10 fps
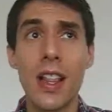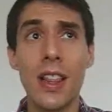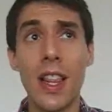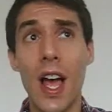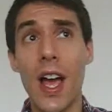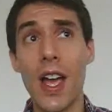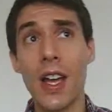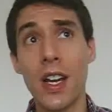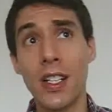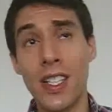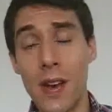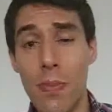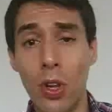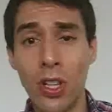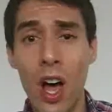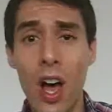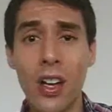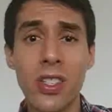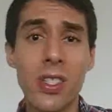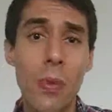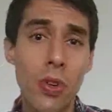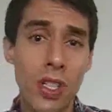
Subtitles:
like deadbolt locks, smoke